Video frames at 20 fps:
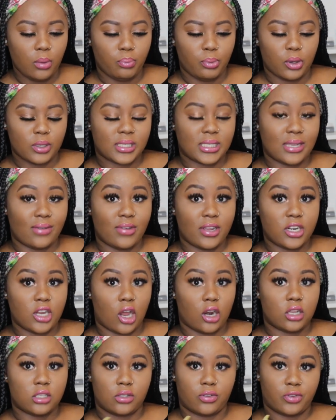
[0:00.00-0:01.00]
plus
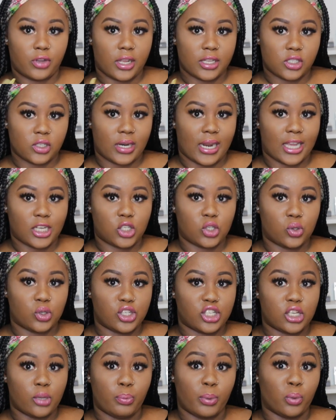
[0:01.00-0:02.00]
$7 of international
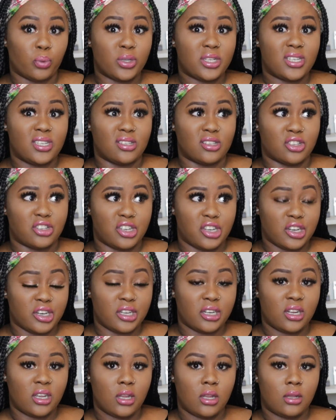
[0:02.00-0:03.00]
shipping, which is
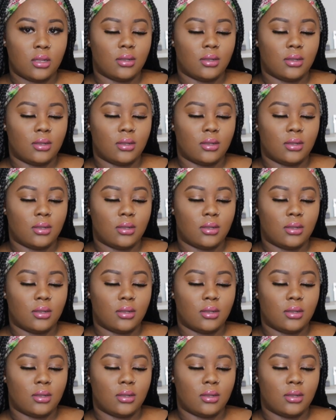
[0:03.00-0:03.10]
good.